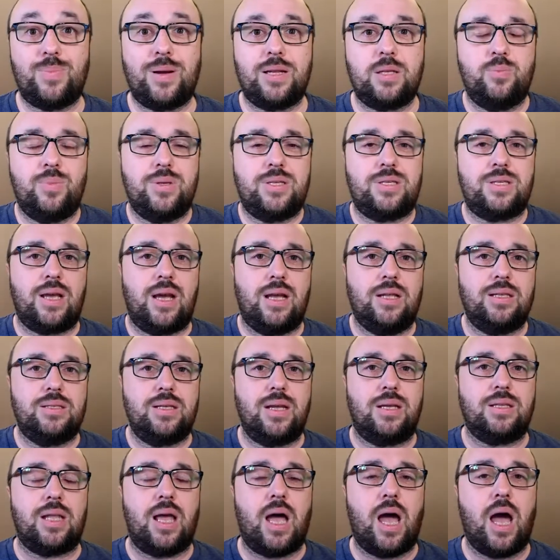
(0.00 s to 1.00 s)
but besides
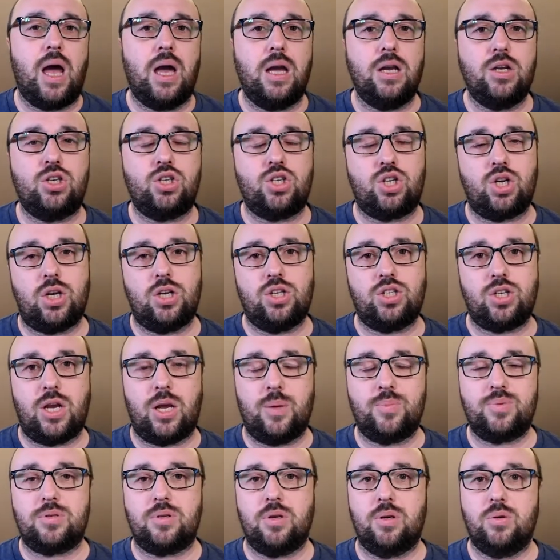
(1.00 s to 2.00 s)
that I changed
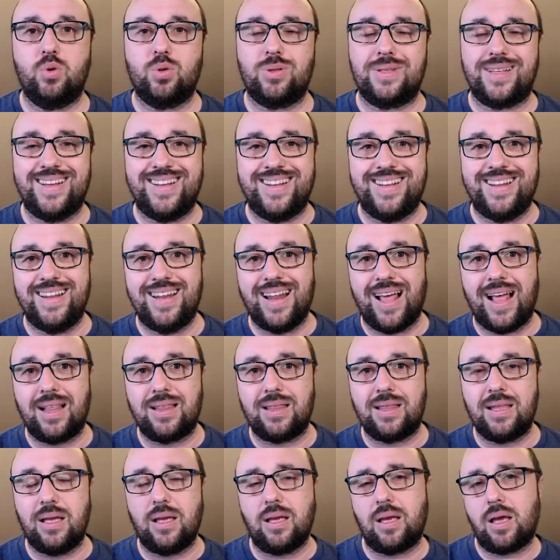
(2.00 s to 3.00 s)
absolutely
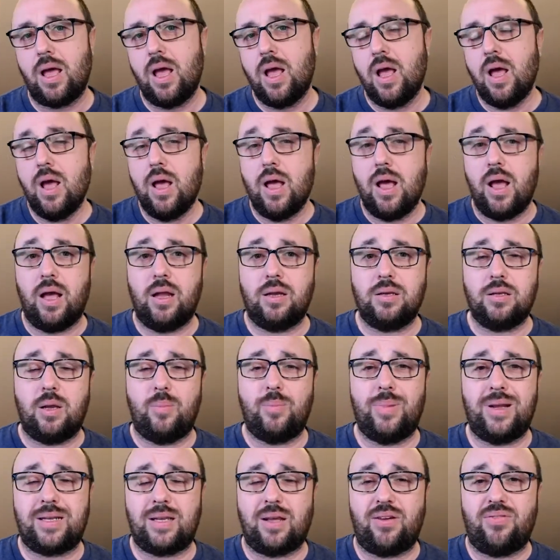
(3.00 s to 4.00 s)
nothing, and the
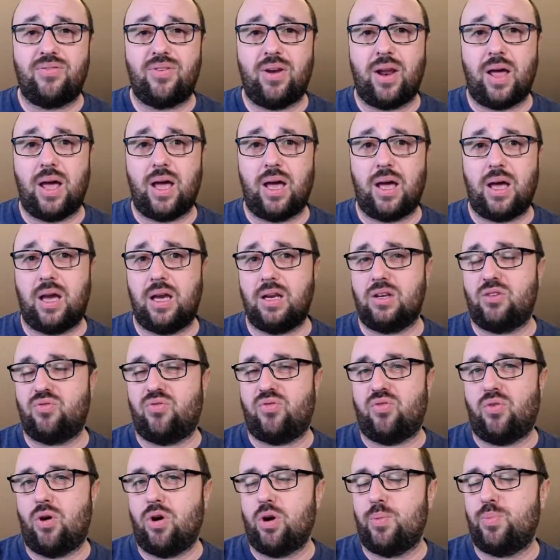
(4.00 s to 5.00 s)
Betaflight
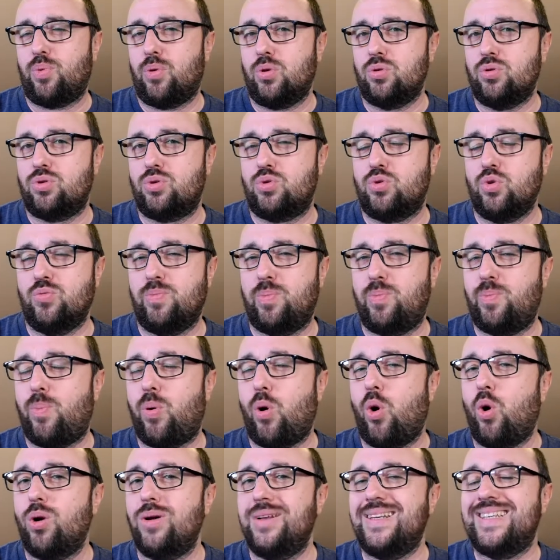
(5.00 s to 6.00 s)
4.2
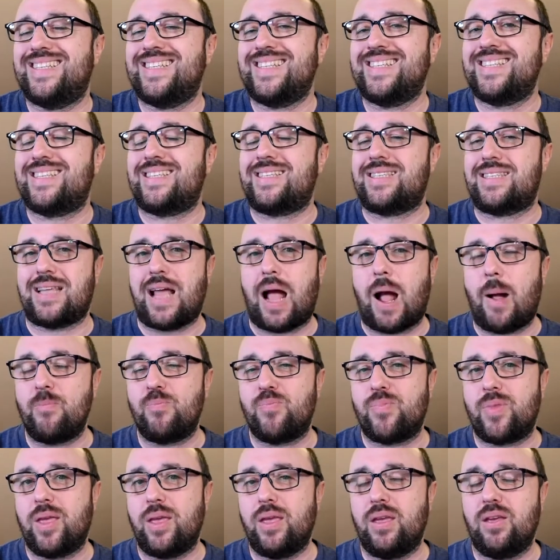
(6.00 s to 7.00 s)
point
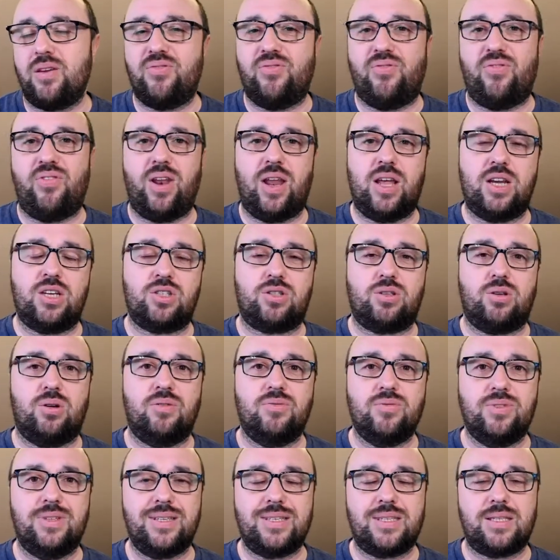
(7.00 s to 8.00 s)
something flashed
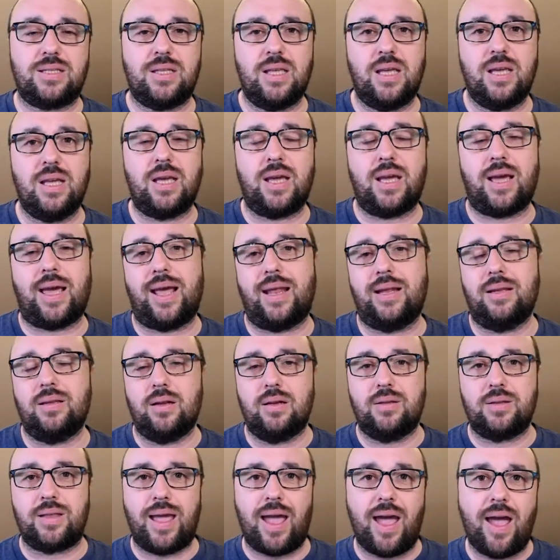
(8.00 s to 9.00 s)
on this thing
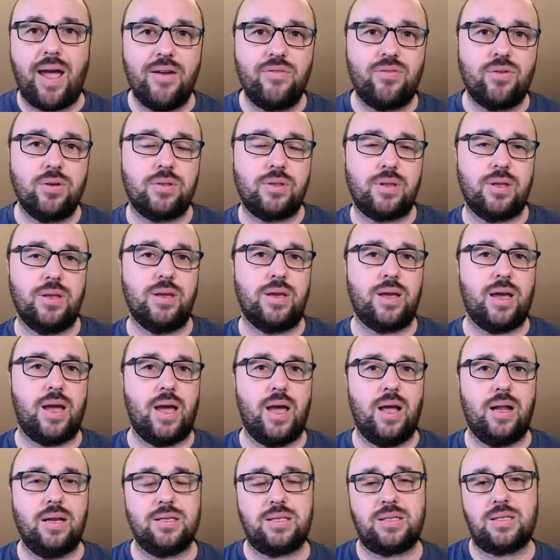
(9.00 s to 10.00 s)
handled everything
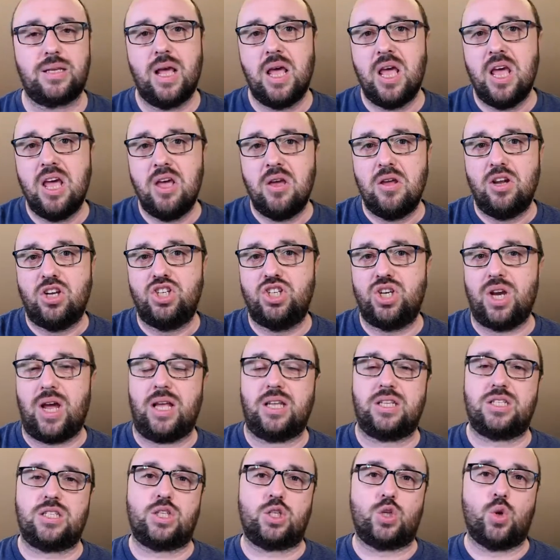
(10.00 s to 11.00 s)
else
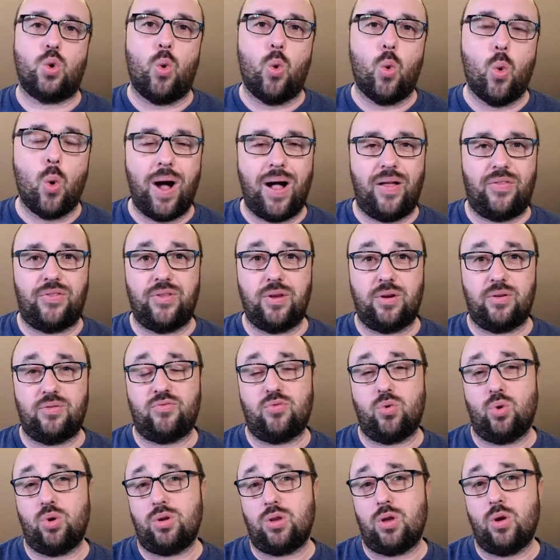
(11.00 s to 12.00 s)
just
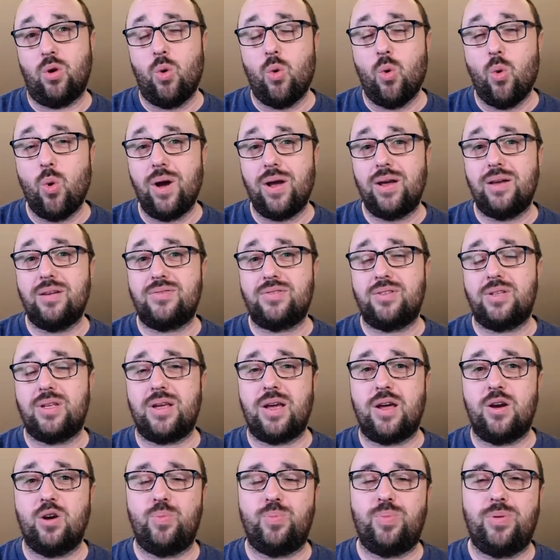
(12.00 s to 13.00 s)
wonderfully, with
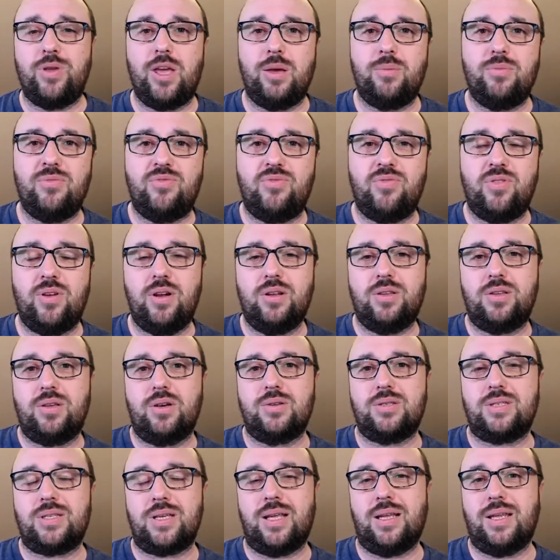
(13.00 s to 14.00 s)
the RPM
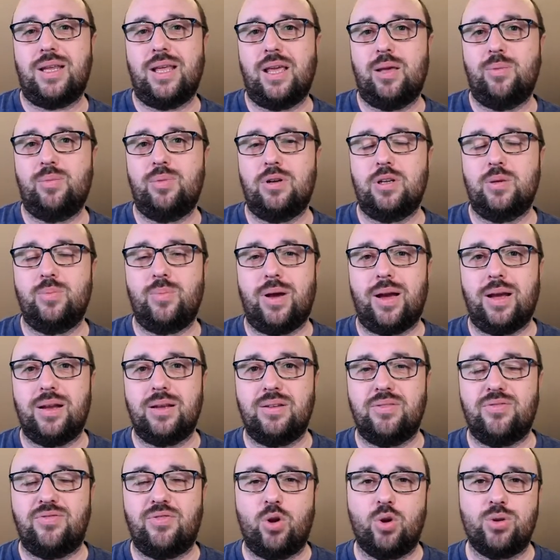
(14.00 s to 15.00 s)
filters enabled by
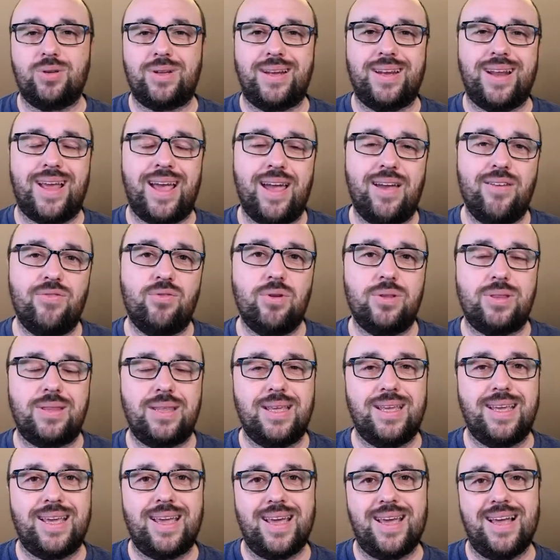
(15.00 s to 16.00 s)
default and
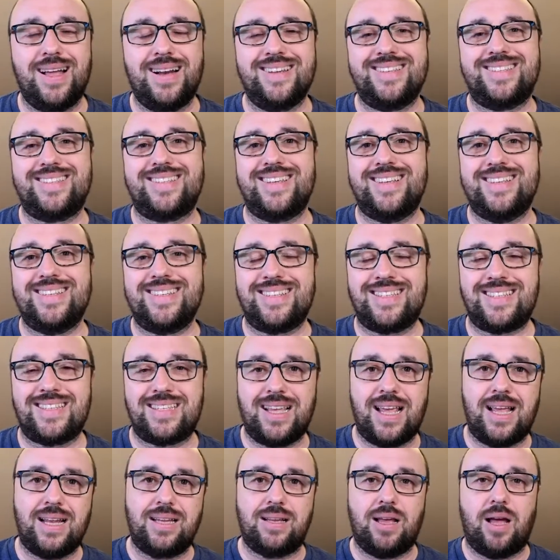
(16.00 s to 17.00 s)
everything else
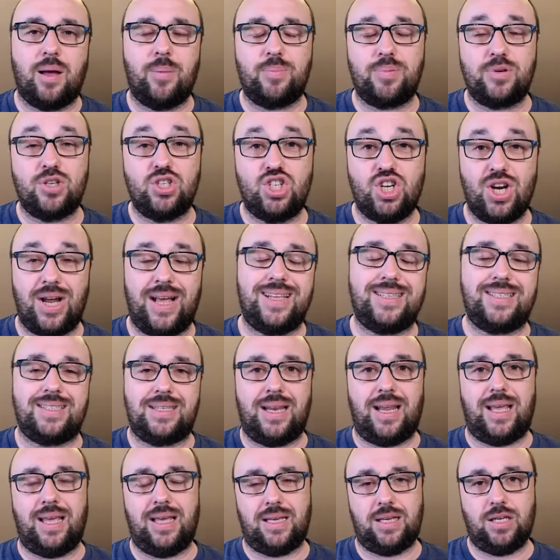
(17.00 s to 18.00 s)
set up
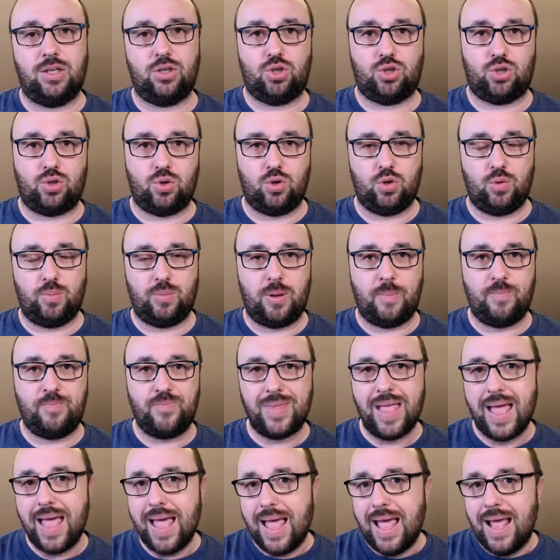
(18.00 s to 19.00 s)
just like it should be.
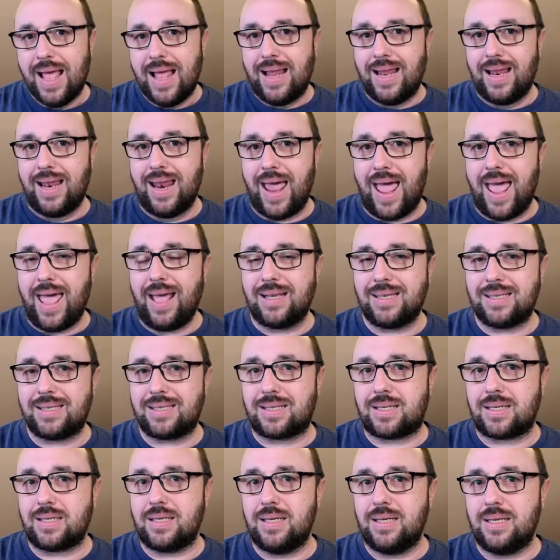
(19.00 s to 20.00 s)

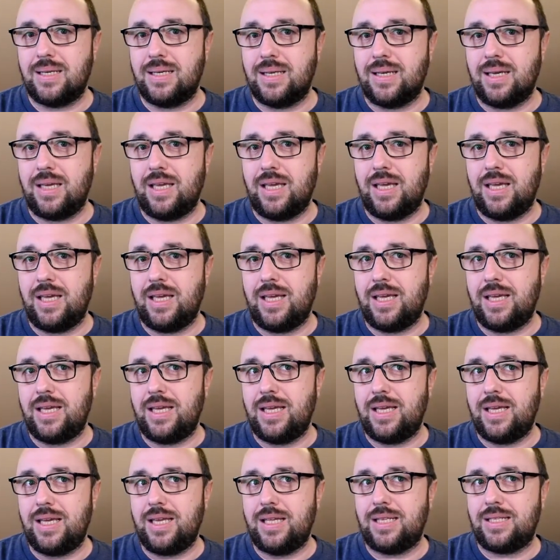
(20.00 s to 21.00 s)
Next,
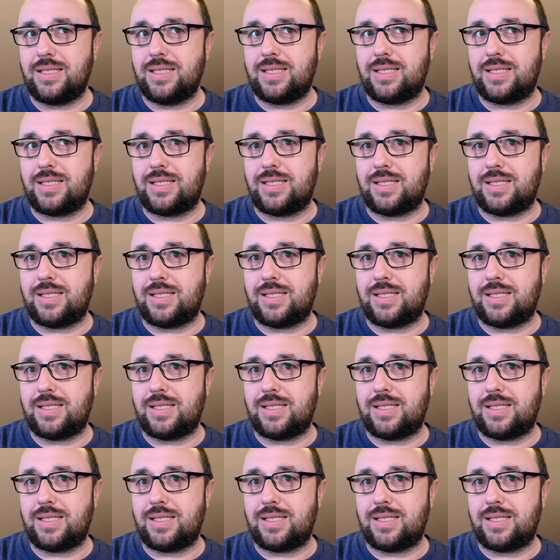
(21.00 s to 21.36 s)
it